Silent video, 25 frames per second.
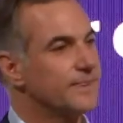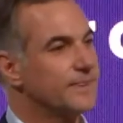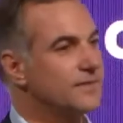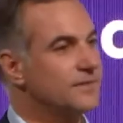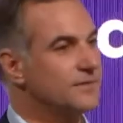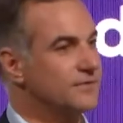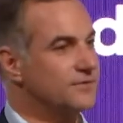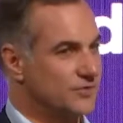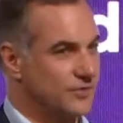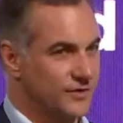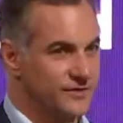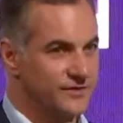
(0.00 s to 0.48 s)

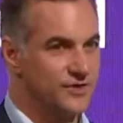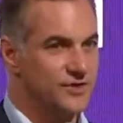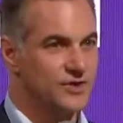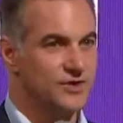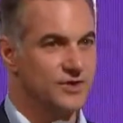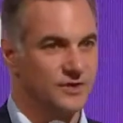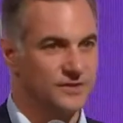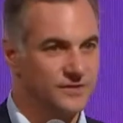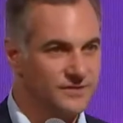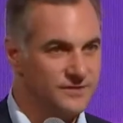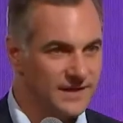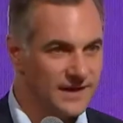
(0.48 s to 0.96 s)

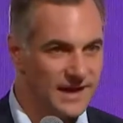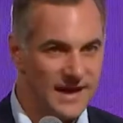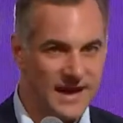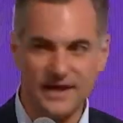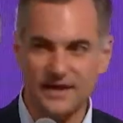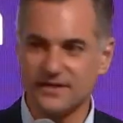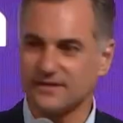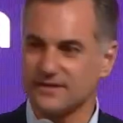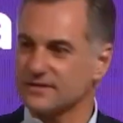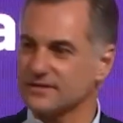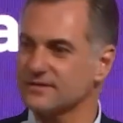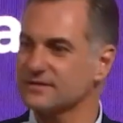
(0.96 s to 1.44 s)
Transitions
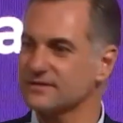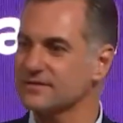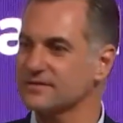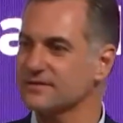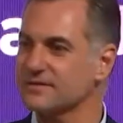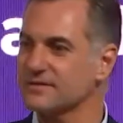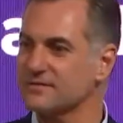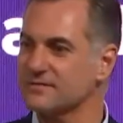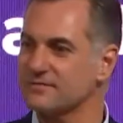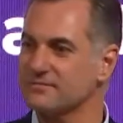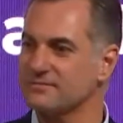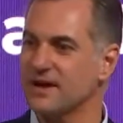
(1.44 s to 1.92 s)
led
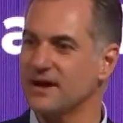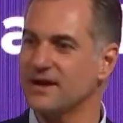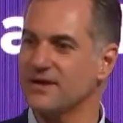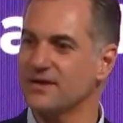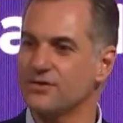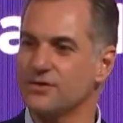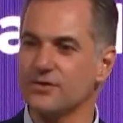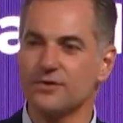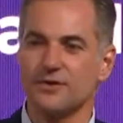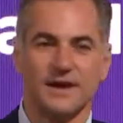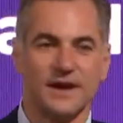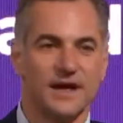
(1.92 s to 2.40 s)
by
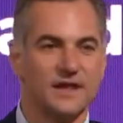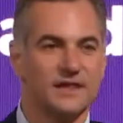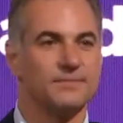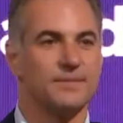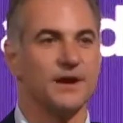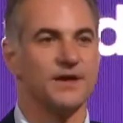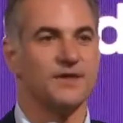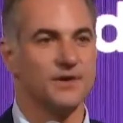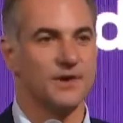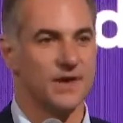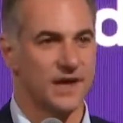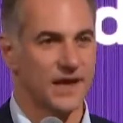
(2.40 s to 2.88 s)
you, led by
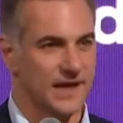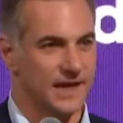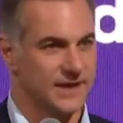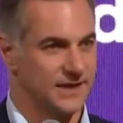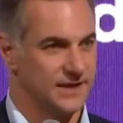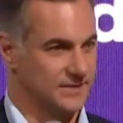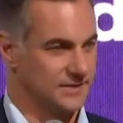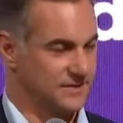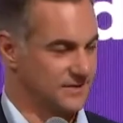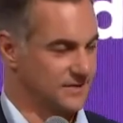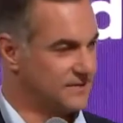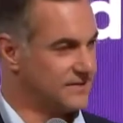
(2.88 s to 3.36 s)
the
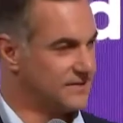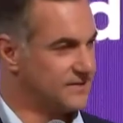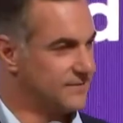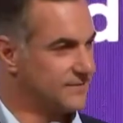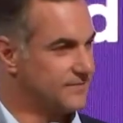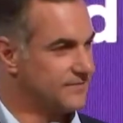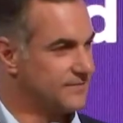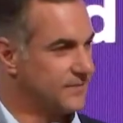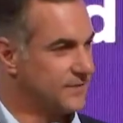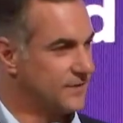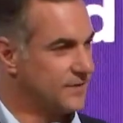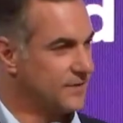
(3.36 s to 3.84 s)
clients.
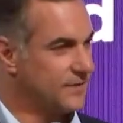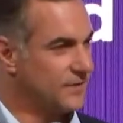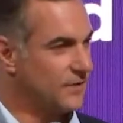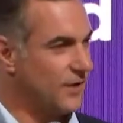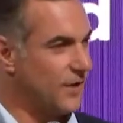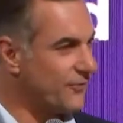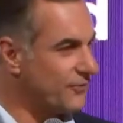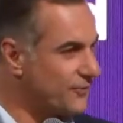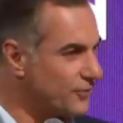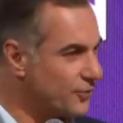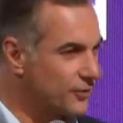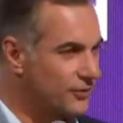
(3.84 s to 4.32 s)

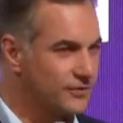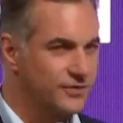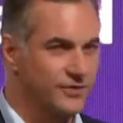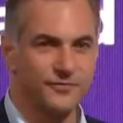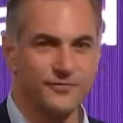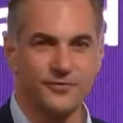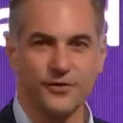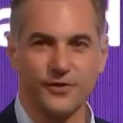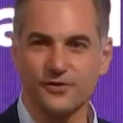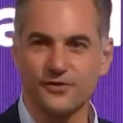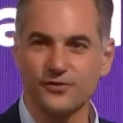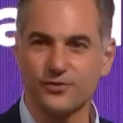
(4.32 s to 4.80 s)
Of course, the
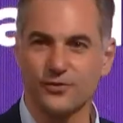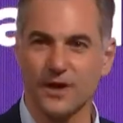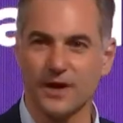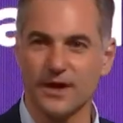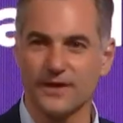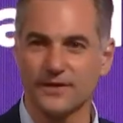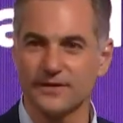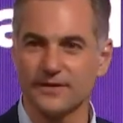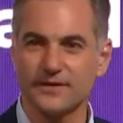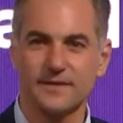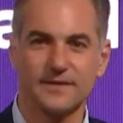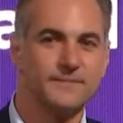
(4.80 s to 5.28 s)
first
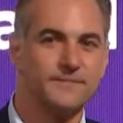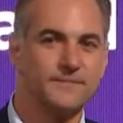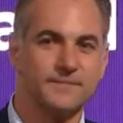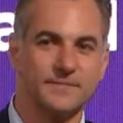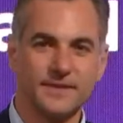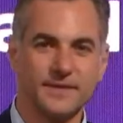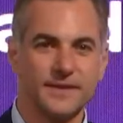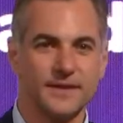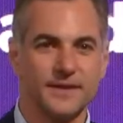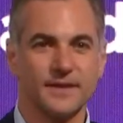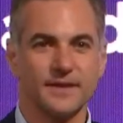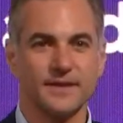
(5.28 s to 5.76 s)
one
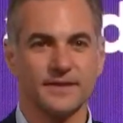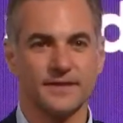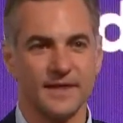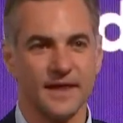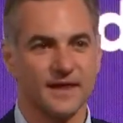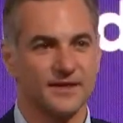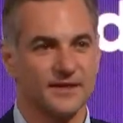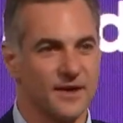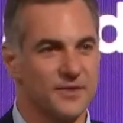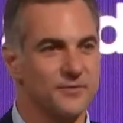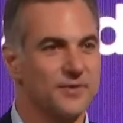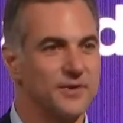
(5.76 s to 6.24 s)

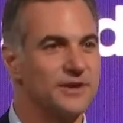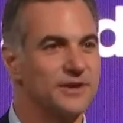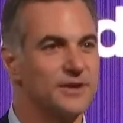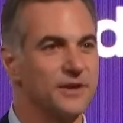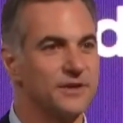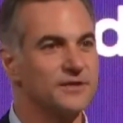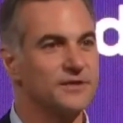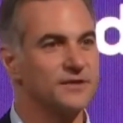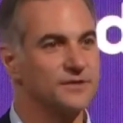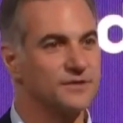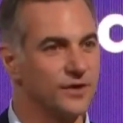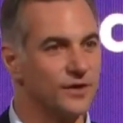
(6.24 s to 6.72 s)
that I will not
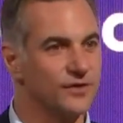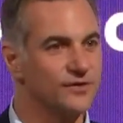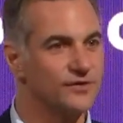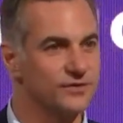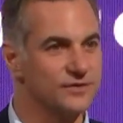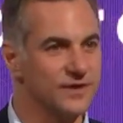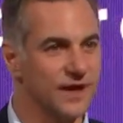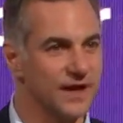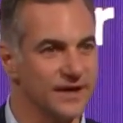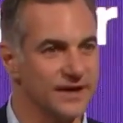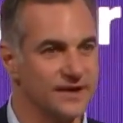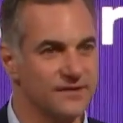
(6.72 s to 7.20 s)
discuss
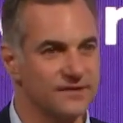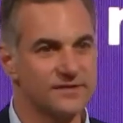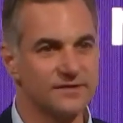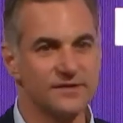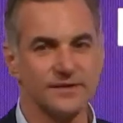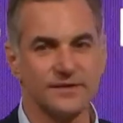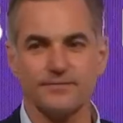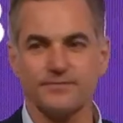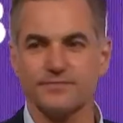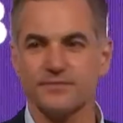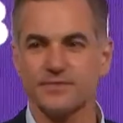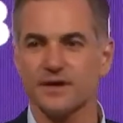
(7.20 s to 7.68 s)
tonight
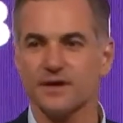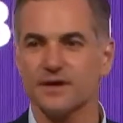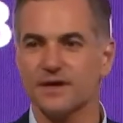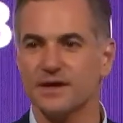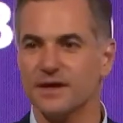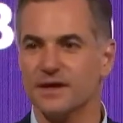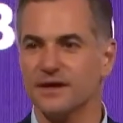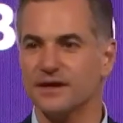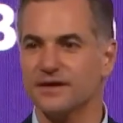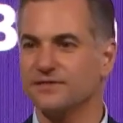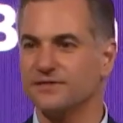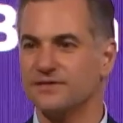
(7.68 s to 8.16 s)

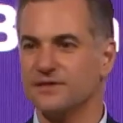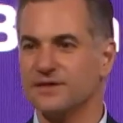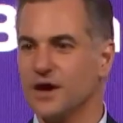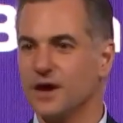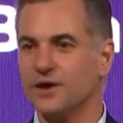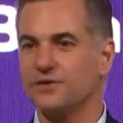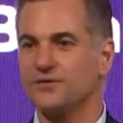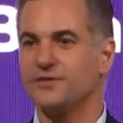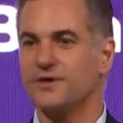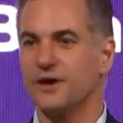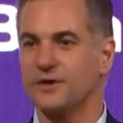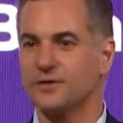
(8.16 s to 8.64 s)
is the
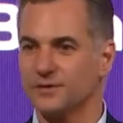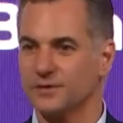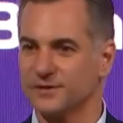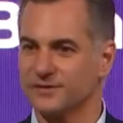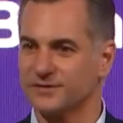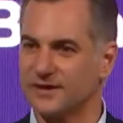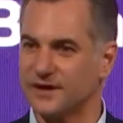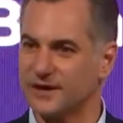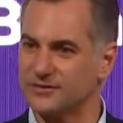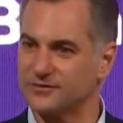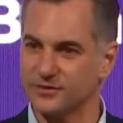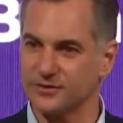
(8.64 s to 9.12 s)

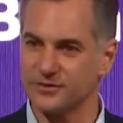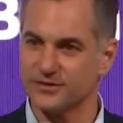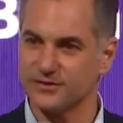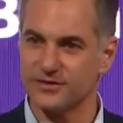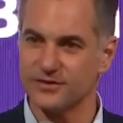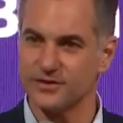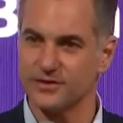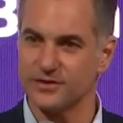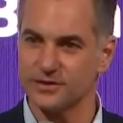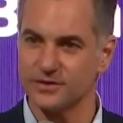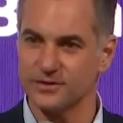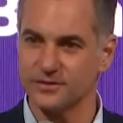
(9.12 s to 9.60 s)
environmental
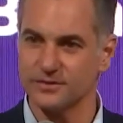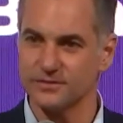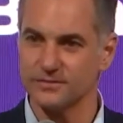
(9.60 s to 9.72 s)
transition.